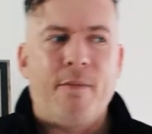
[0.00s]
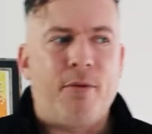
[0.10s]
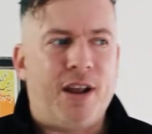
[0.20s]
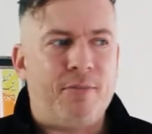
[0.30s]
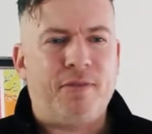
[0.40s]

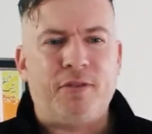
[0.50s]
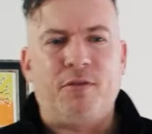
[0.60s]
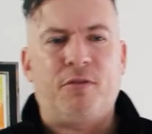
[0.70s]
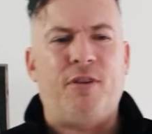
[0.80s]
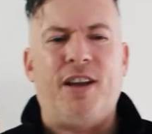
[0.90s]
But um, you have to do
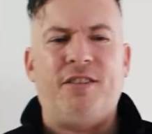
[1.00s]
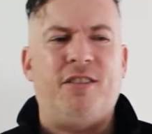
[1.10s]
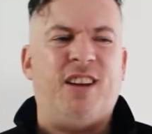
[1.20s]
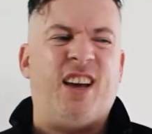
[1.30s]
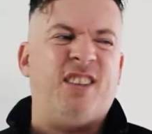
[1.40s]
the crates
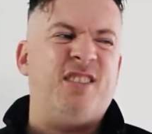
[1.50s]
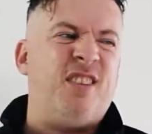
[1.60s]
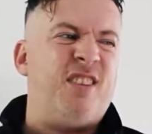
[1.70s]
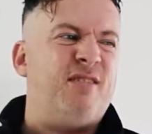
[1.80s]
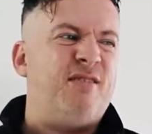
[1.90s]
and all that. It's
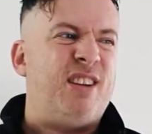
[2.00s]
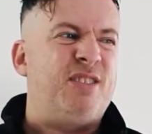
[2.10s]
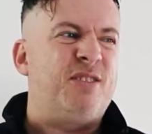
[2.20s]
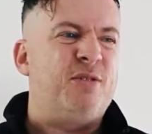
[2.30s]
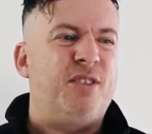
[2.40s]
not
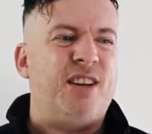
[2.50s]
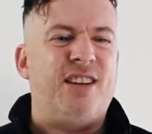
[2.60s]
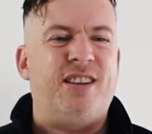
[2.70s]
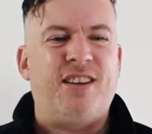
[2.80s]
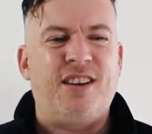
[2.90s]
as good.
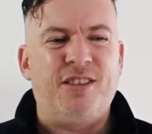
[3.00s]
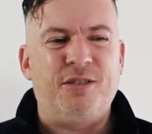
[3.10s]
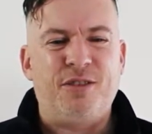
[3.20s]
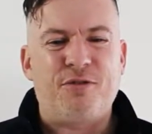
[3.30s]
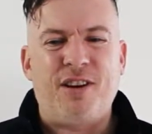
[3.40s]
And they kind of
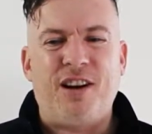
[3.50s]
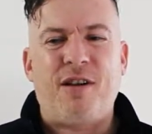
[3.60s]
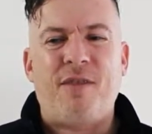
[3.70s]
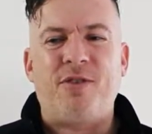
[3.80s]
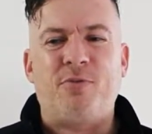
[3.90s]
do the 3D
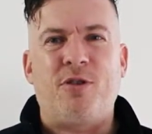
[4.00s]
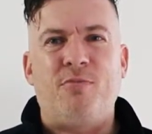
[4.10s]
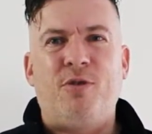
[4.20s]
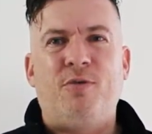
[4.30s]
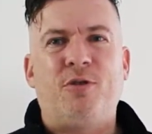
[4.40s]
graphics where you
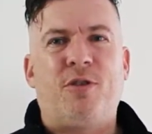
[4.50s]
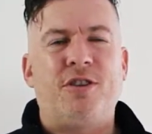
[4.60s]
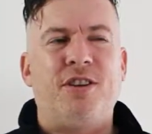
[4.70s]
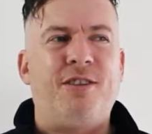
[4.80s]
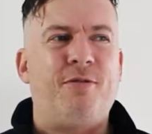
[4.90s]
move
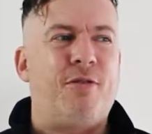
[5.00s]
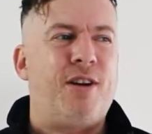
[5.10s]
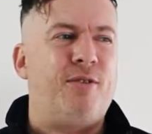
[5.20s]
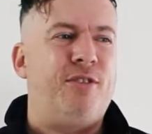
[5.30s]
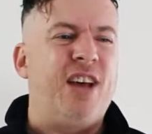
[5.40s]
George and Nico
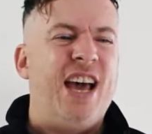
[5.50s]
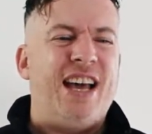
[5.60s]
around.